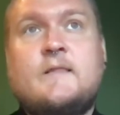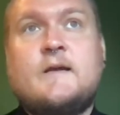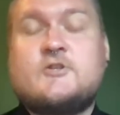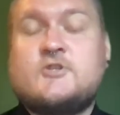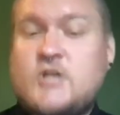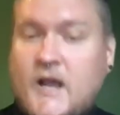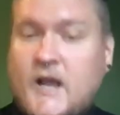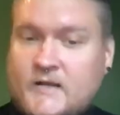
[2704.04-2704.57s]
that
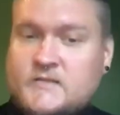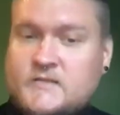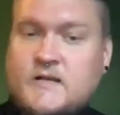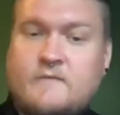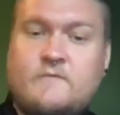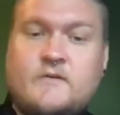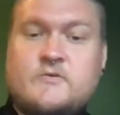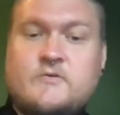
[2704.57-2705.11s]
checks
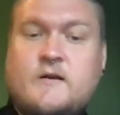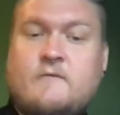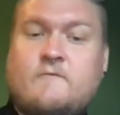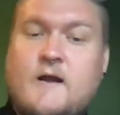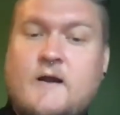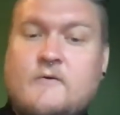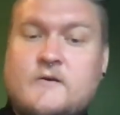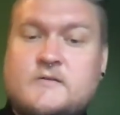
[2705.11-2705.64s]
every 24
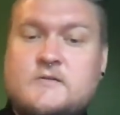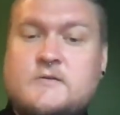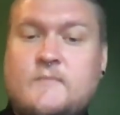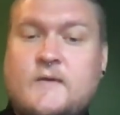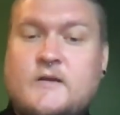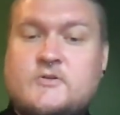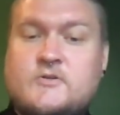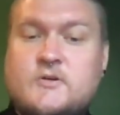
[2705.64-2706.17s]
hours to
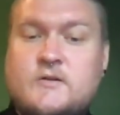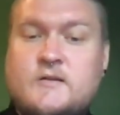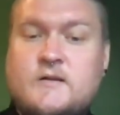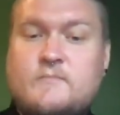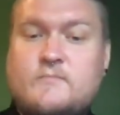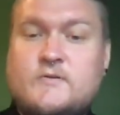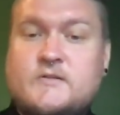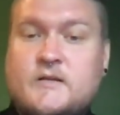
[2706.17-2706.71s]
make sure that a
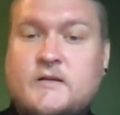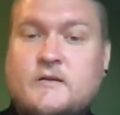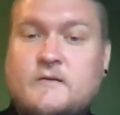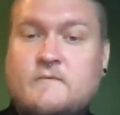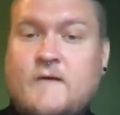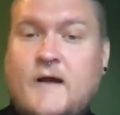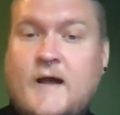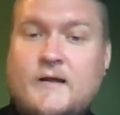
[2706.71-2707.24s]
particular
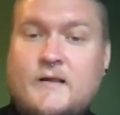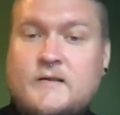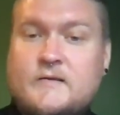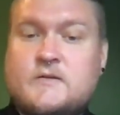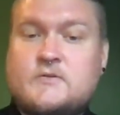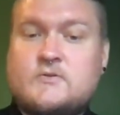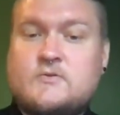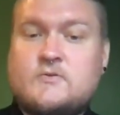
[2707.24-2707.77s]
file
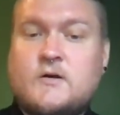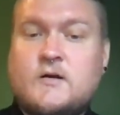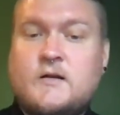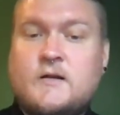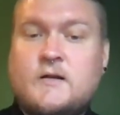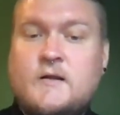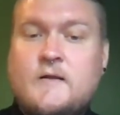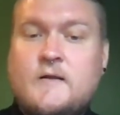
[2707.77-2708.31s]
is
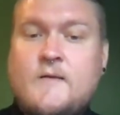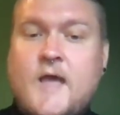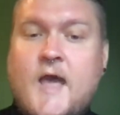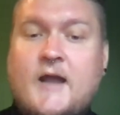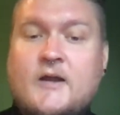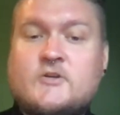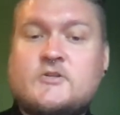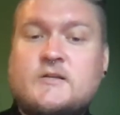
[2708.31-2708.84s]
stored
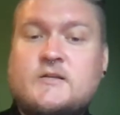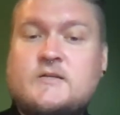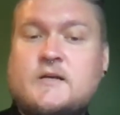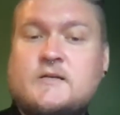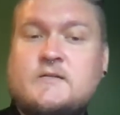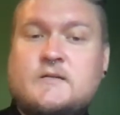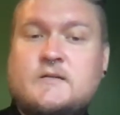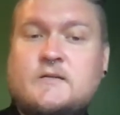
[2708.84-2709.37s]
actually
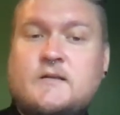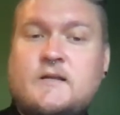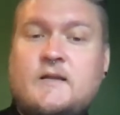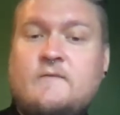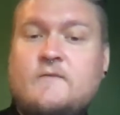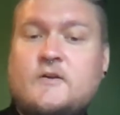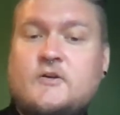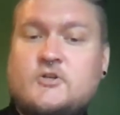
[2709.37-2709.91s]
doesn't
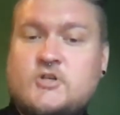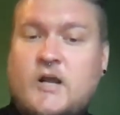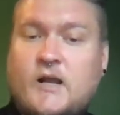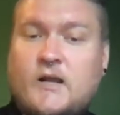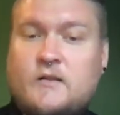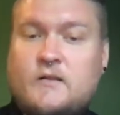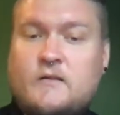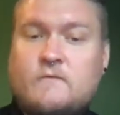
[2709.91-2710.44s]
even
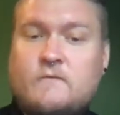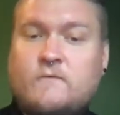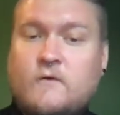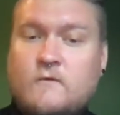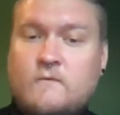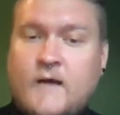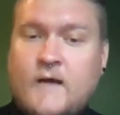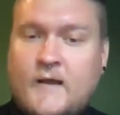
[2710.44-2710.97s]
check the
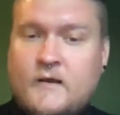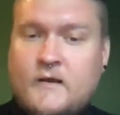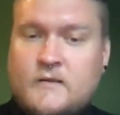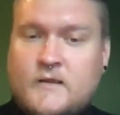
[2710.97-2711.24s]
full file.